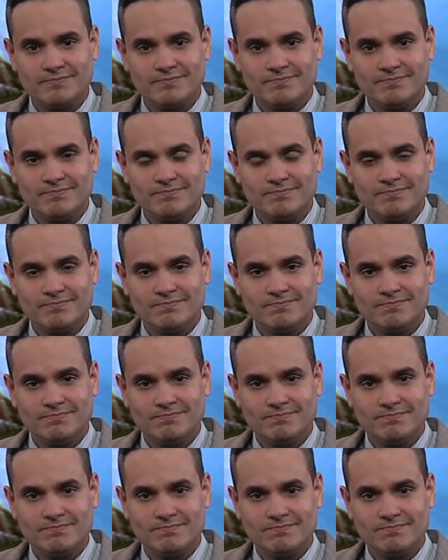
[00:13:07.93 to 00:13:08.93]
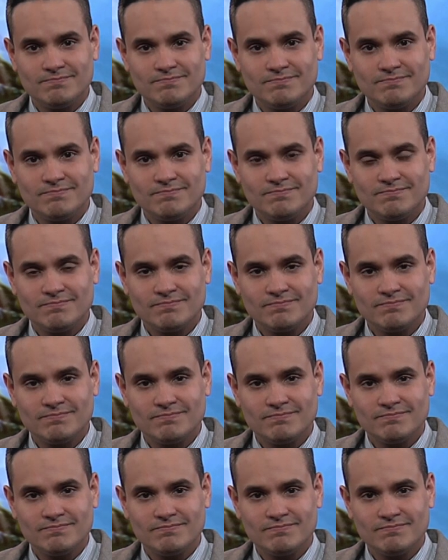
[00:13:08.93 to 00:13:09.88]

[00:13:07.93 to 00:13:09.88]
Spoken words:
(silence)